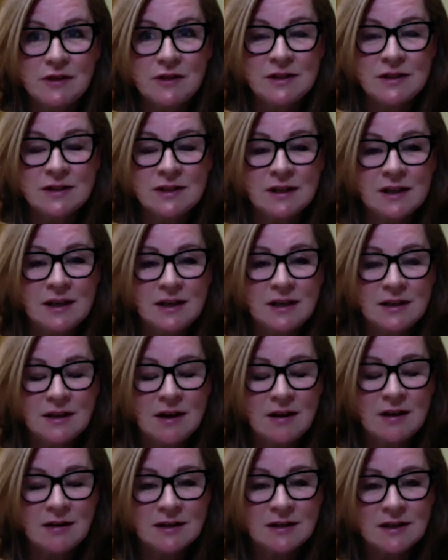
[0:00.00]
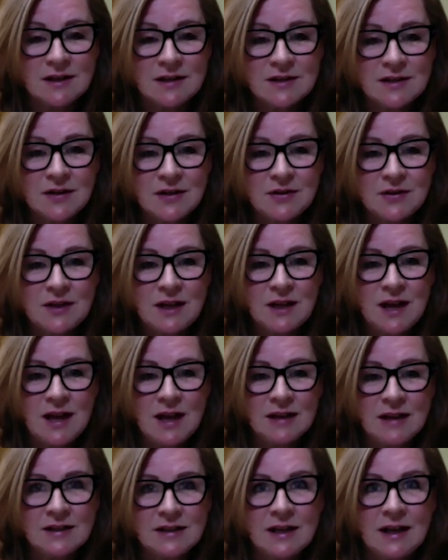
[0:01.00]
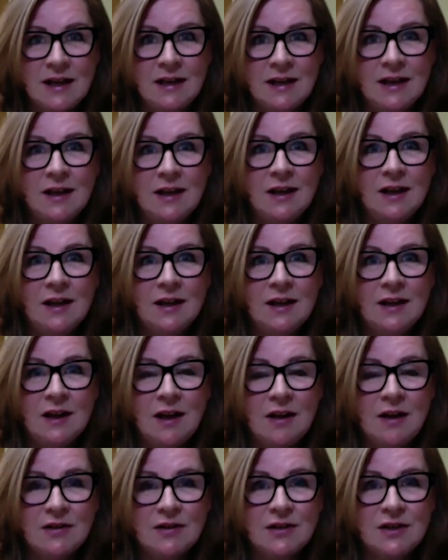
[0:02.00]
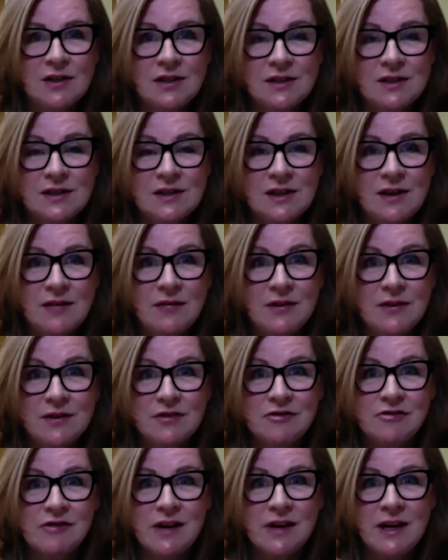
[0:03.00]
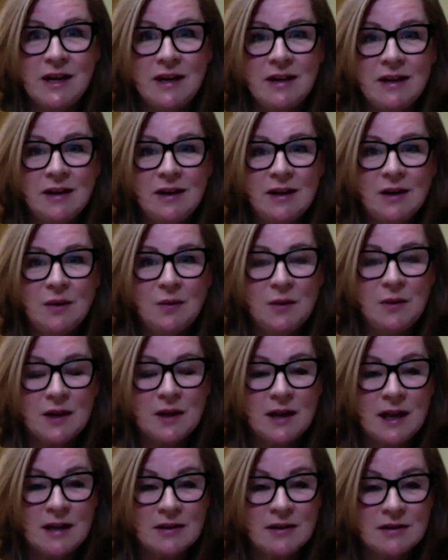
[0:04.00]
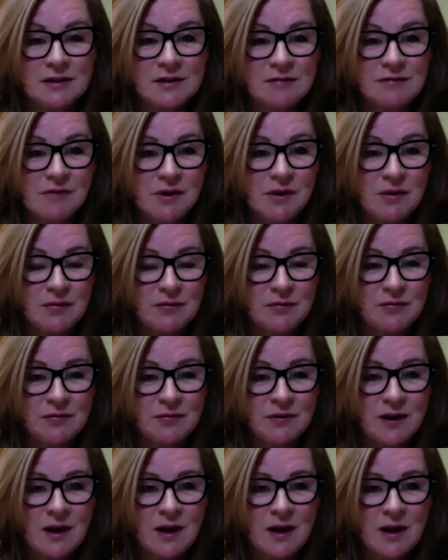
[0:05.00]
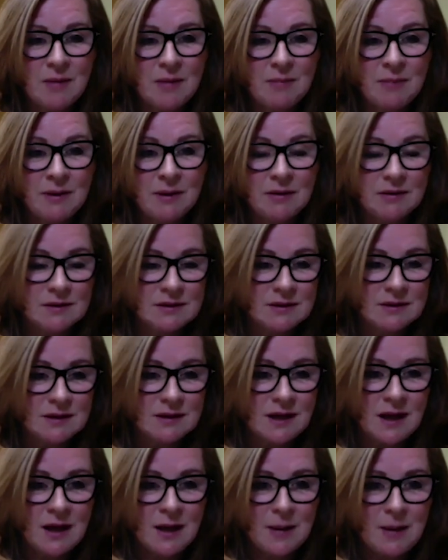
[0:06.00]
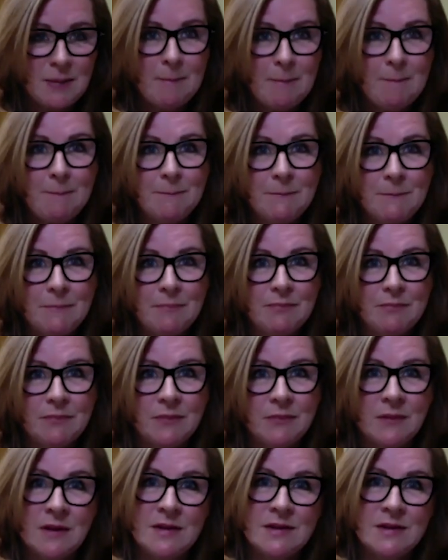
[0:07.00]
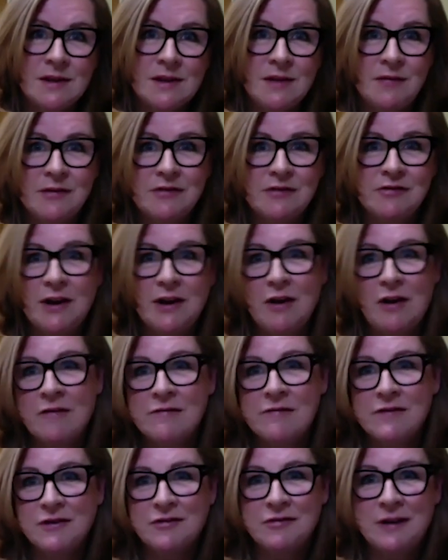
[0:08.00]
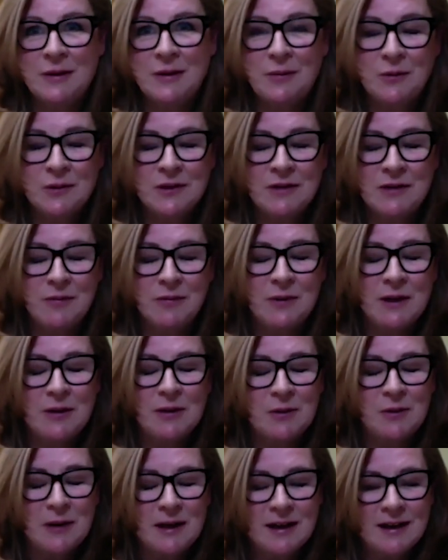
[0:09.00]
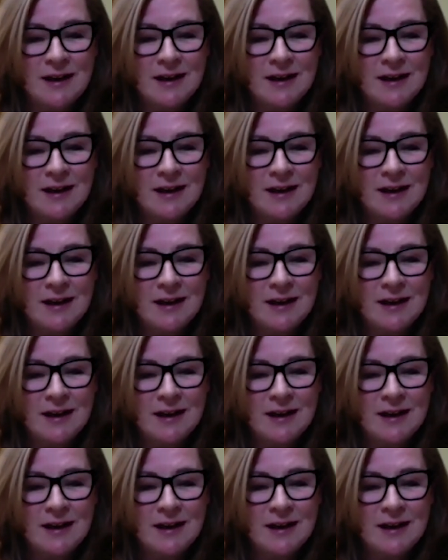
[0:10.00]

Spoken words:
She's a king gardener, so she had a large conservatory with a lantern roof built. Conservatory, orangery, whatever we call it.